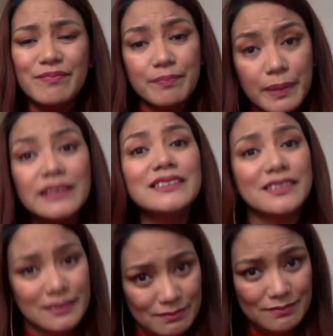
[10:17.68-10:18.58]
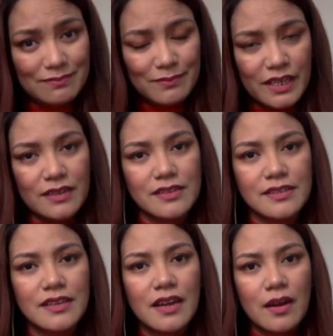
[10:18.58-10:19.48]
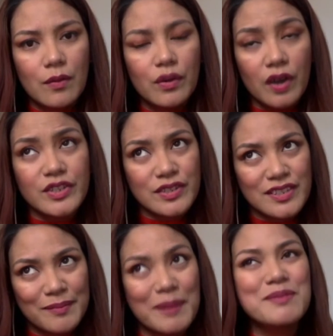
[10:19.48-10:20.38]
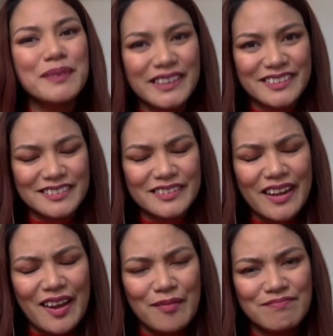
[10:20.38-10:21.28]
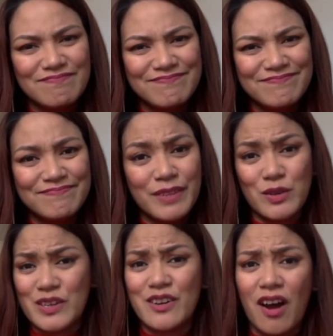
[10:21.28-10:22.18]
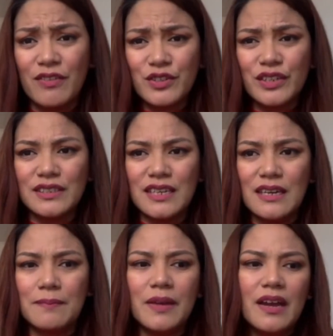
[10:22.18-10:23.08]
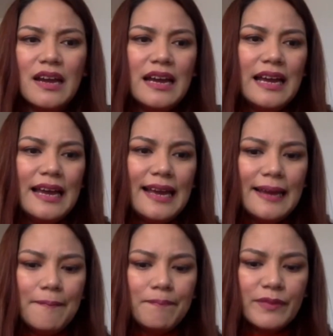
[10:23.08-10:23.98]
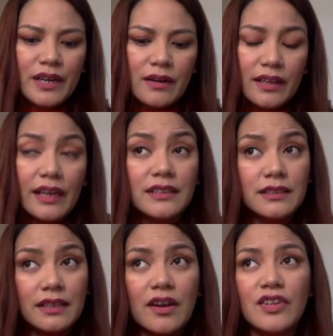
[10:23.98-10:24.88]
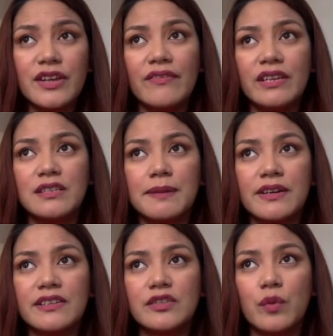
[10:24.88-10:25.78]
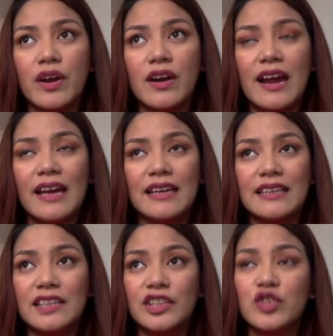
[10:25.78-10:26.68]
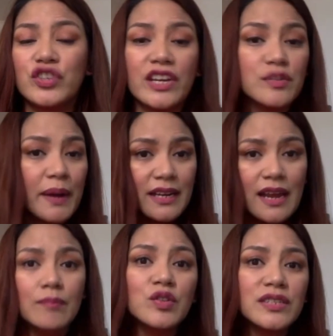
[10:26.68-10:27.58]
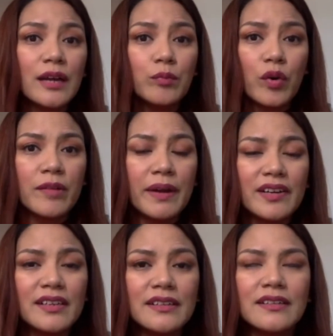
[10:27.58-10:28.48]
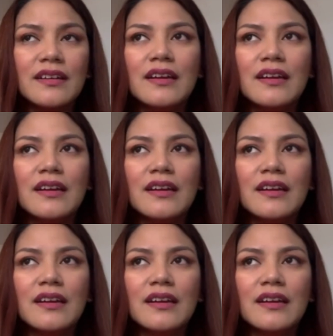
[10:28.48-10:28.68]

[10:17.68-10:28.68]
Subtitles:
belittled because we're also sometimes belittled because we're an offshore team. I did also have an experience where I needed to change my name to sound more American,